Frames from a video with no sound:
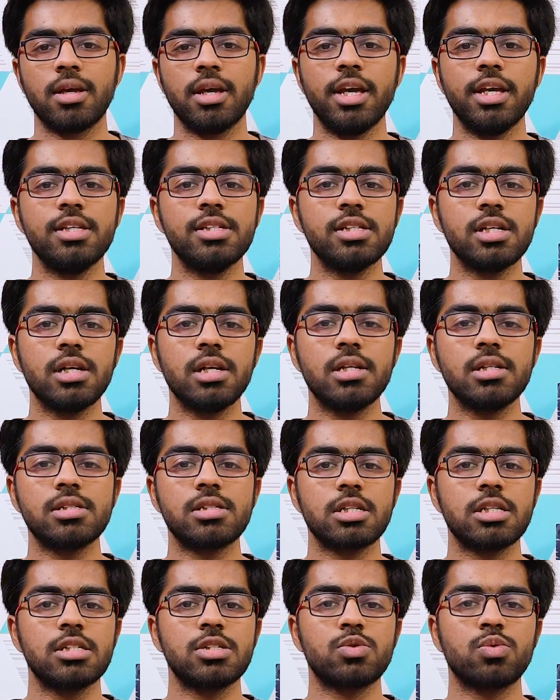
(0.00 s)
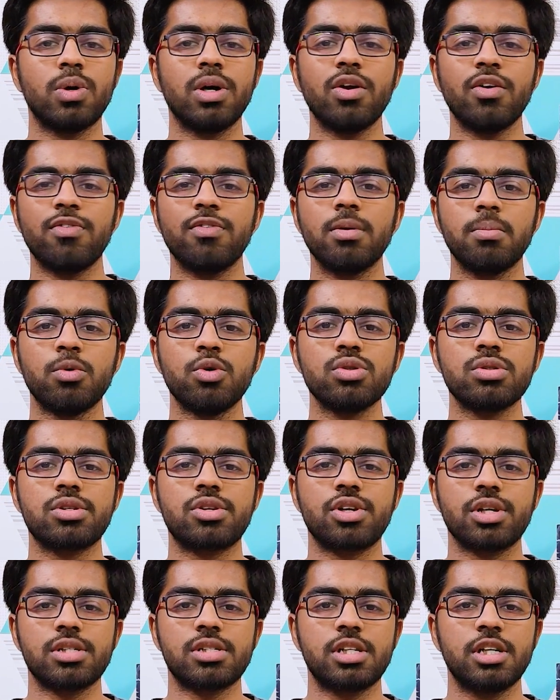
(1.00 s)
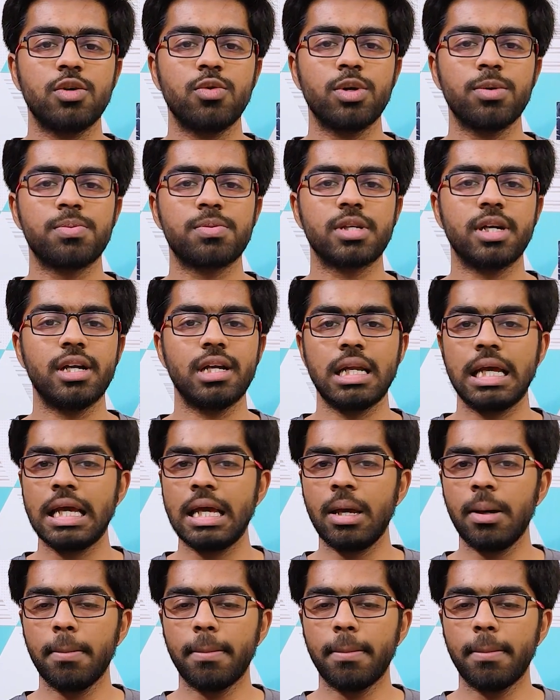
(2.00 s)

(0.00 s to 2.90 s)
AngelList is one of the most trusted website